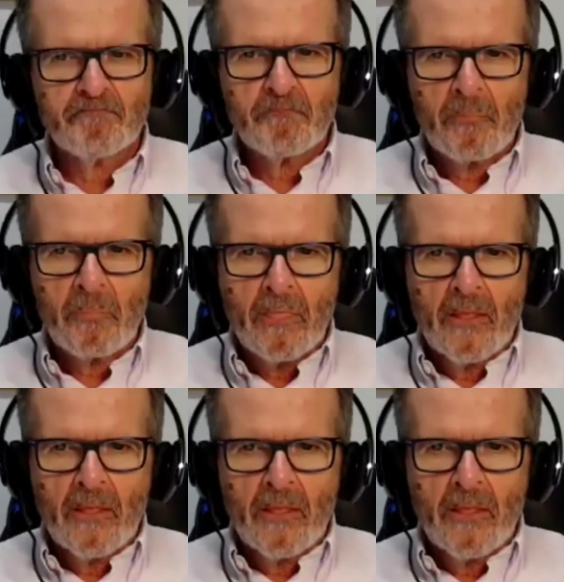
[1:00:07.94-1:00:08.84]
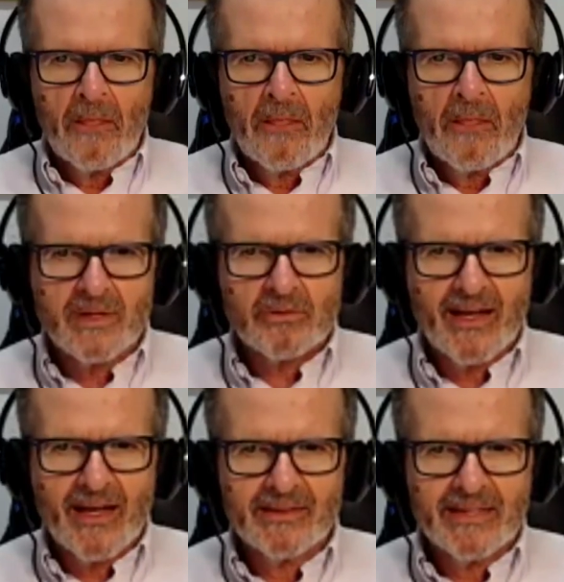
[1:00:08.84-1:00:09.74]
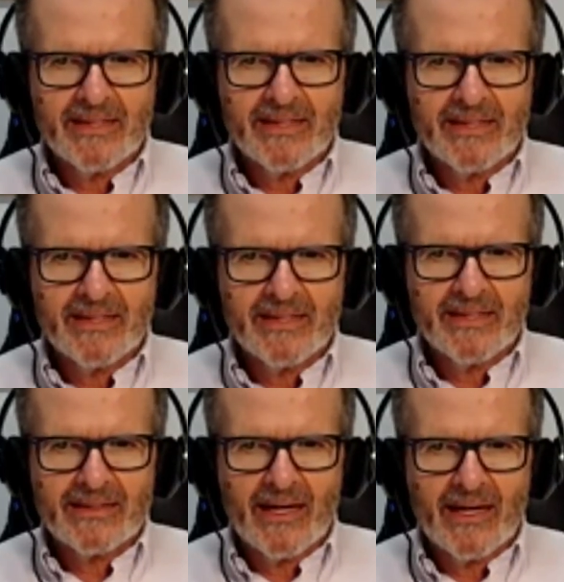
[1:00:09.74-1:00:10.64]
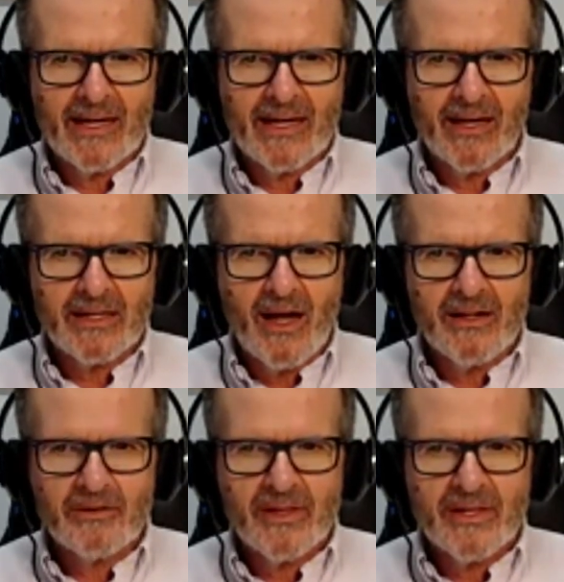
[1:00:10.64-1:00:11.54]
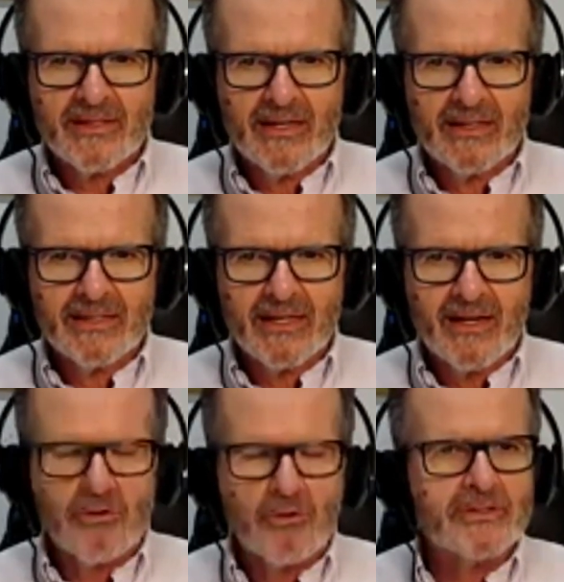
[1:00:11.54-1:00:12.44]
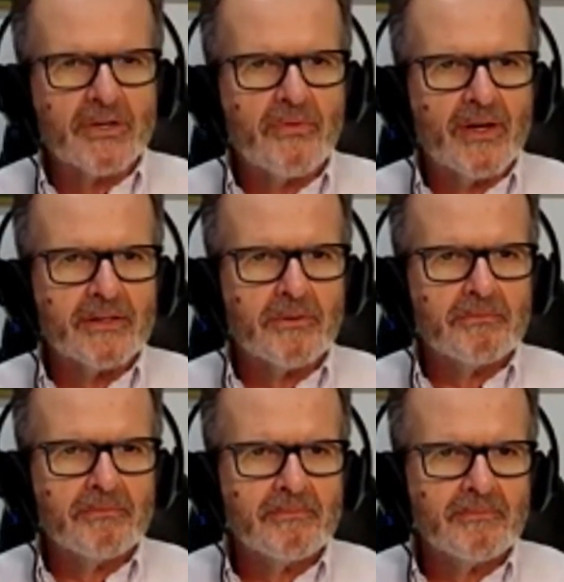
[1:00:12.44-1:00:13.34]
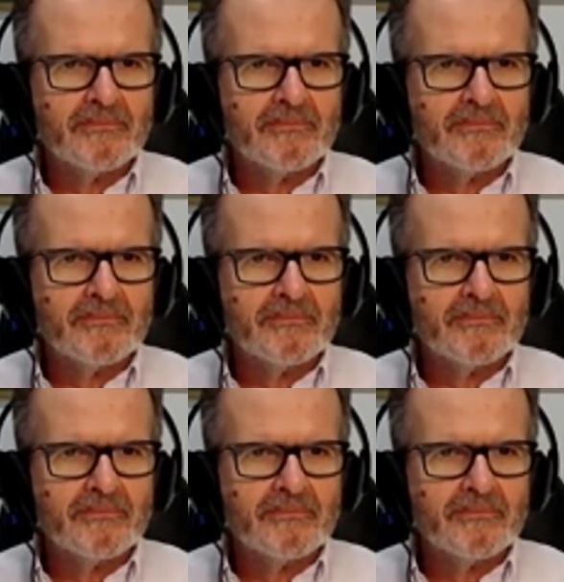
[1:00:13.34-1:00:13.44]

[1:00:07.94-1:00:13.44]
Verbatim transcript: profile measurements with a gantry at a lateral angle with a cylindrical water phantom?